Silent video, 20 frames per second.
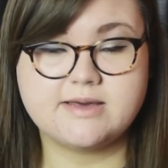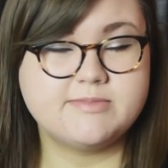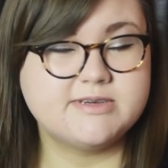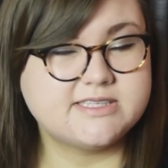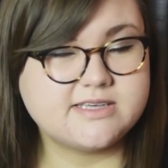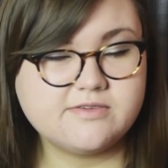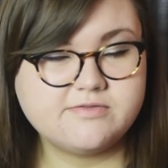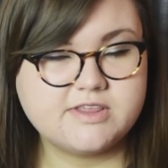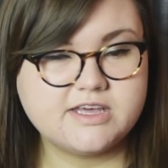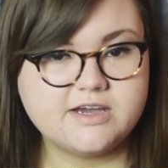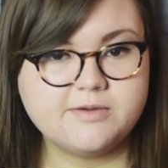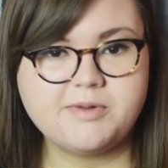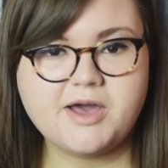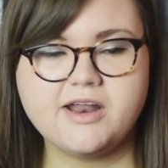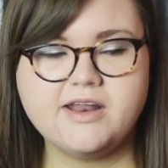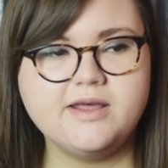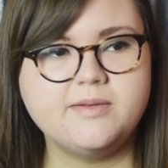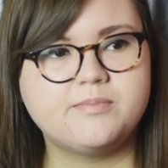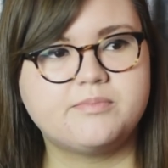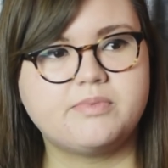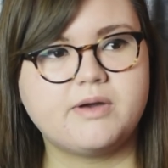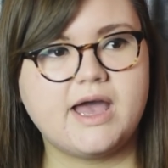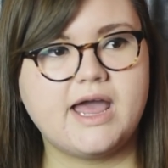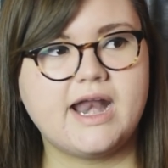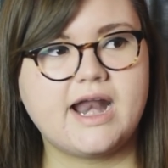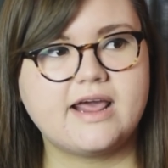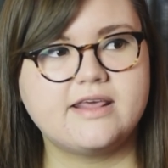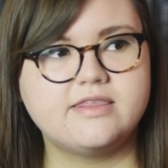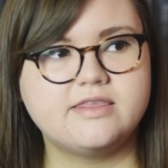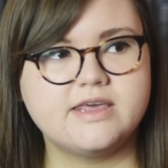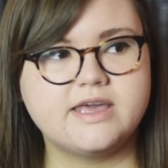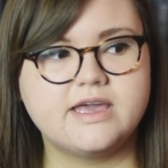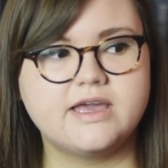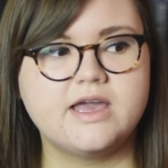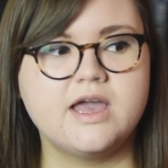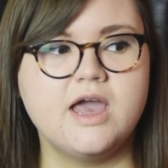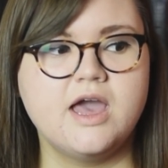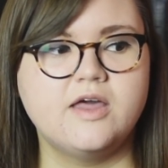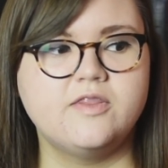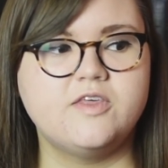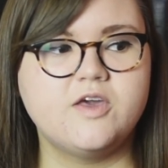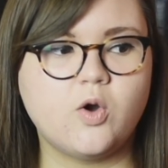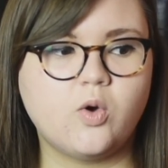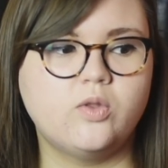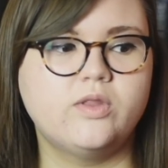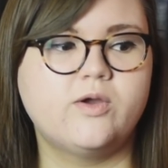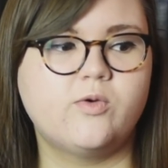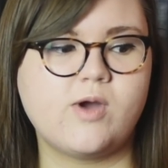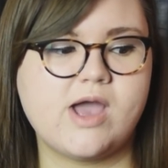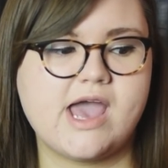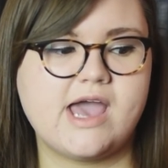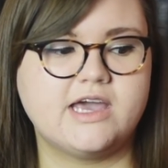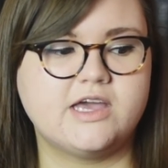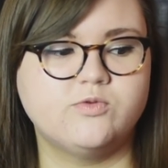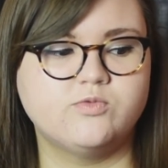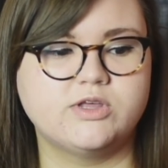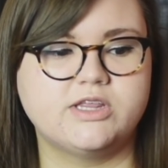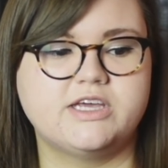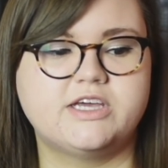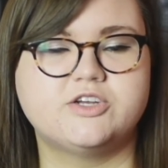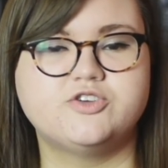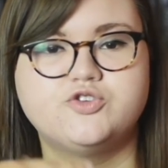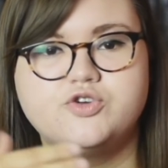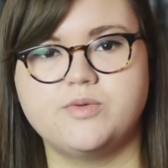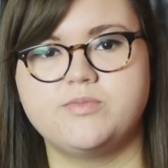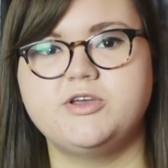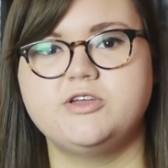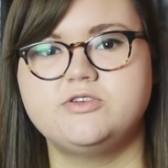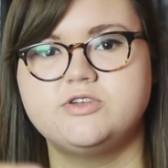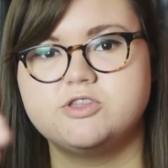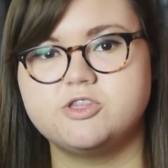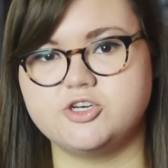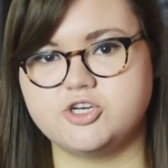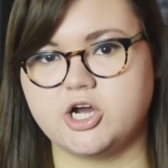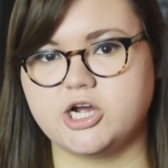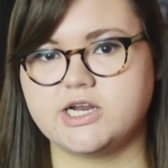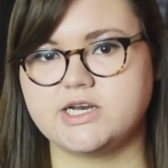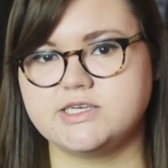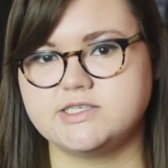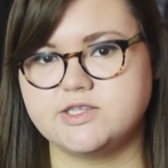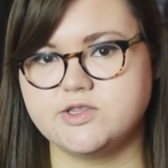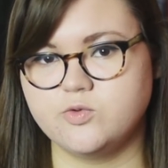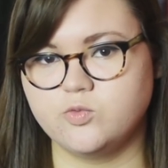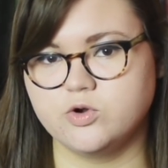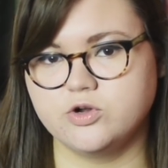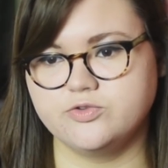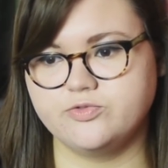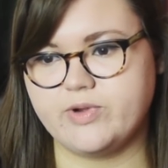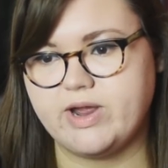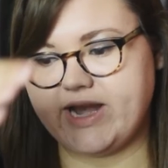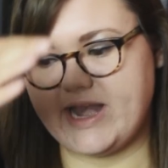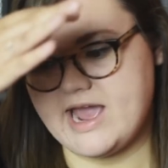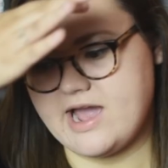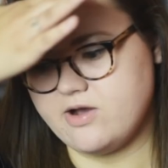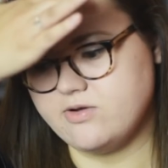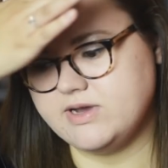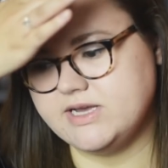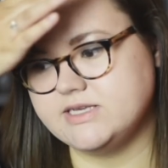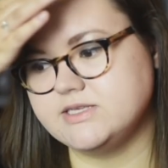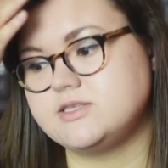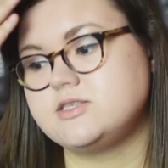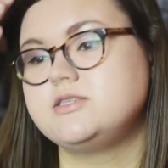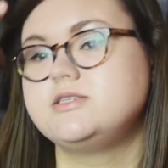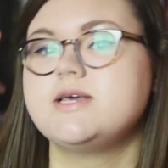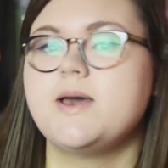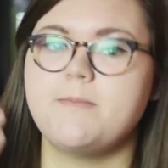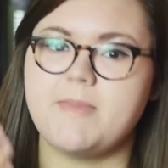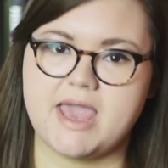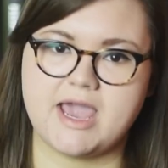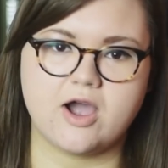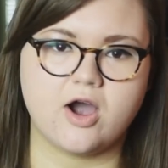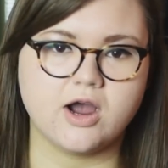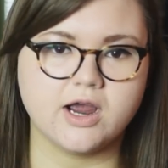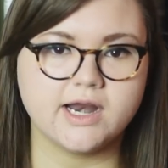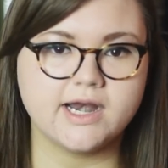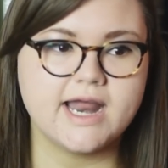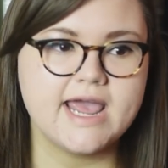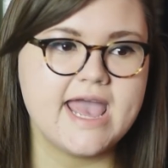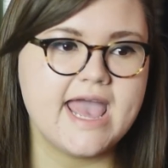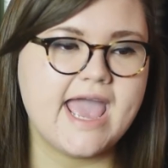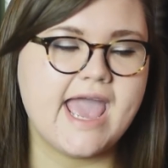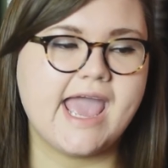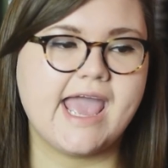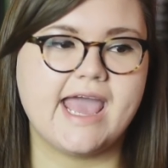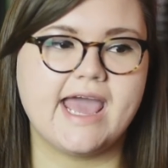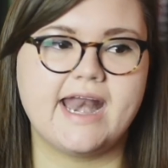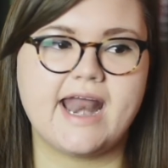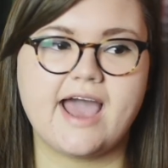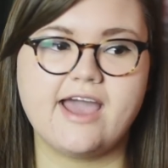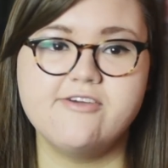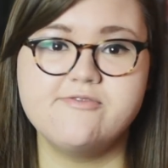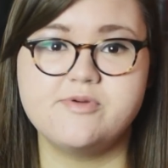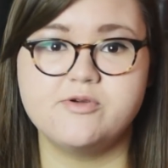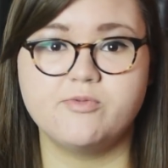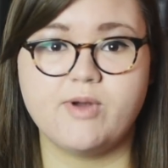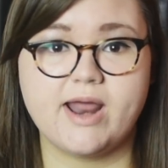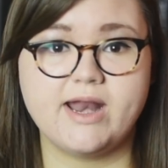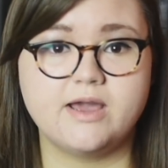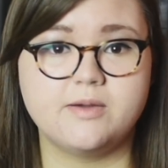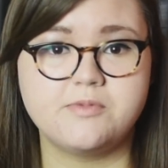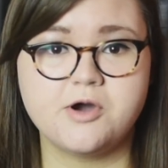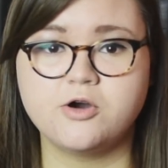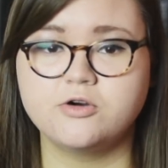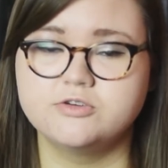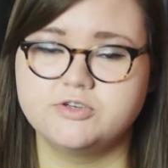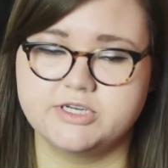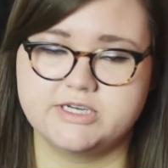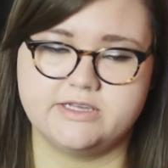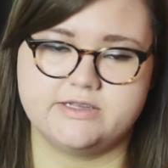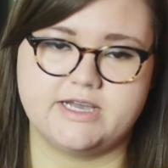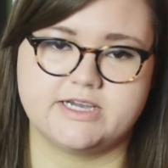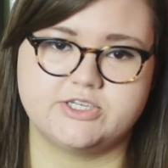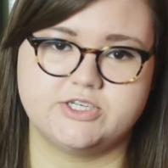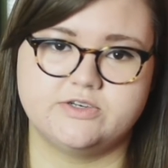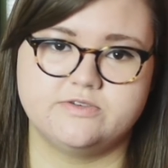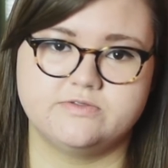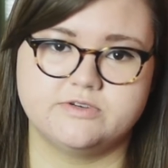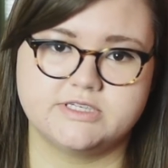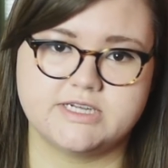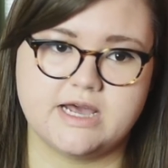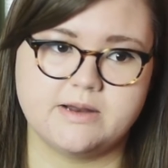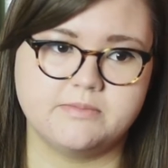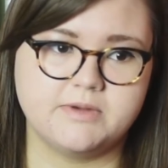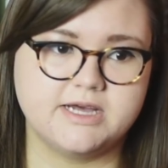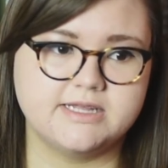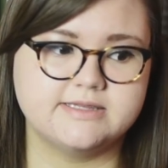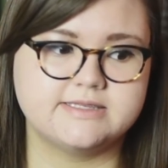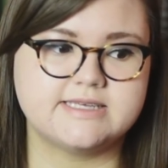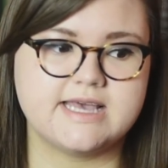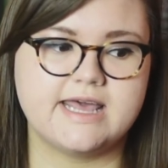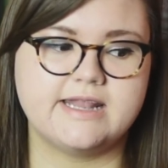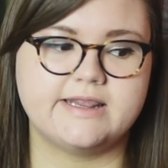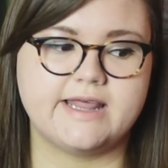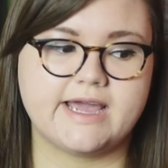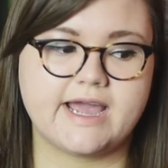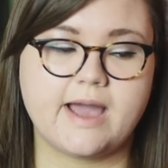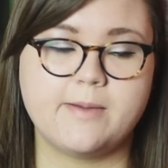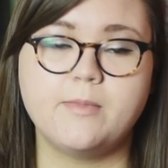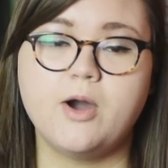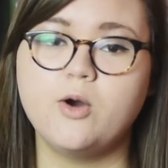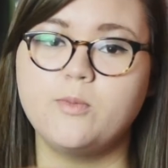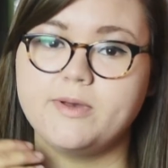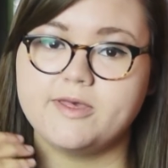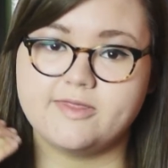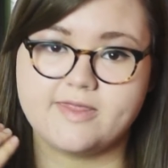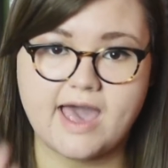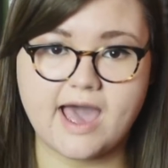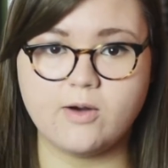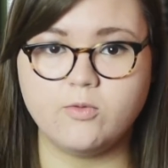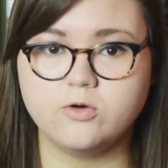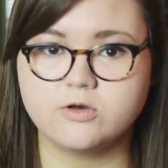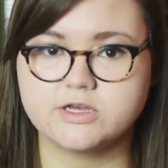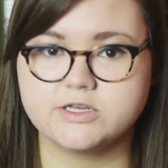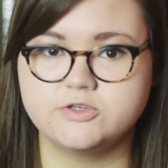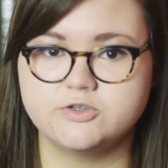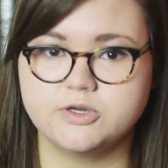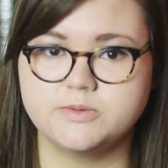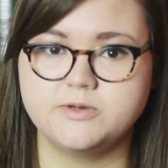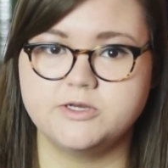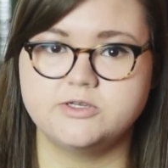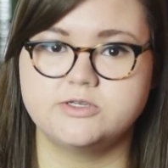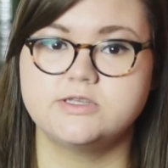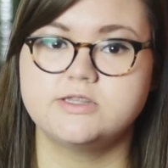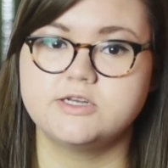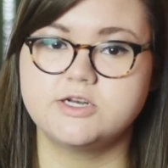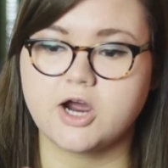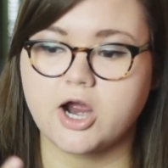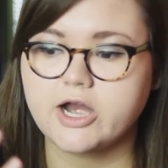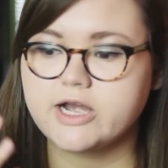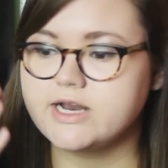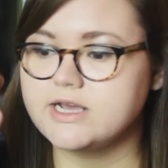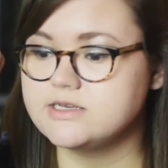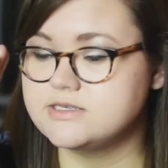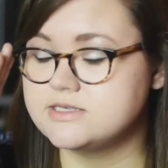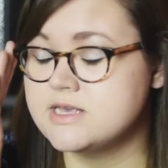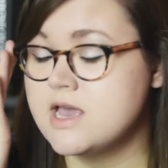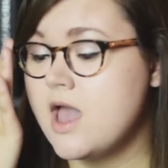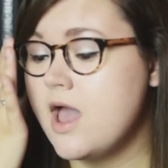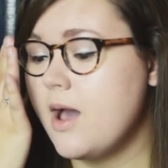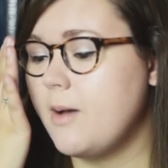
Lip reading: let myself think about it, but I think the only way I can really contribute to the darkness in the world right now is to make art. And I've been writing a poetry collection for 10 months, and, like, I'm hoping that will contribute to the darkness.